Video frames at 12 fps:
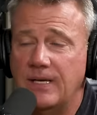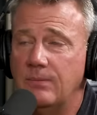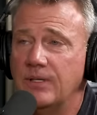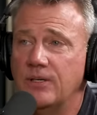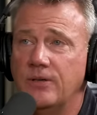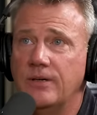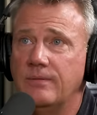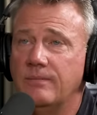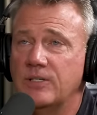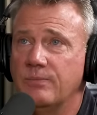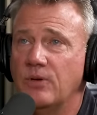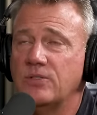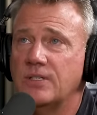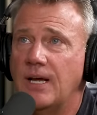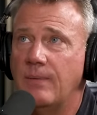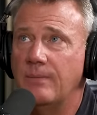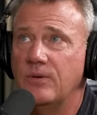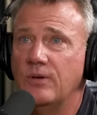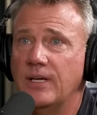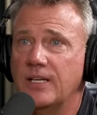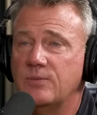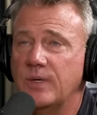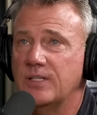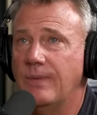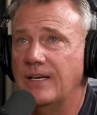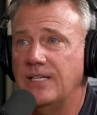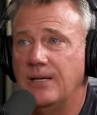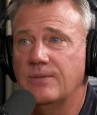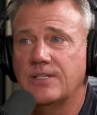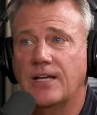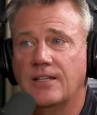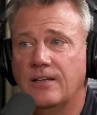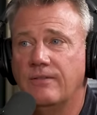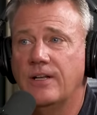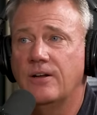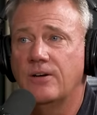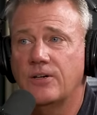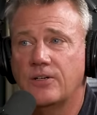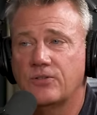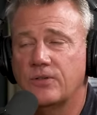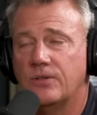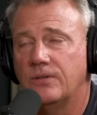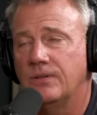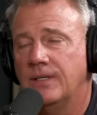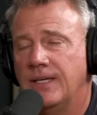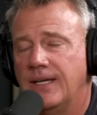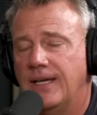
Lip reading: to be able to do it because most of the time I'm doing it, it's because my team has got the event under control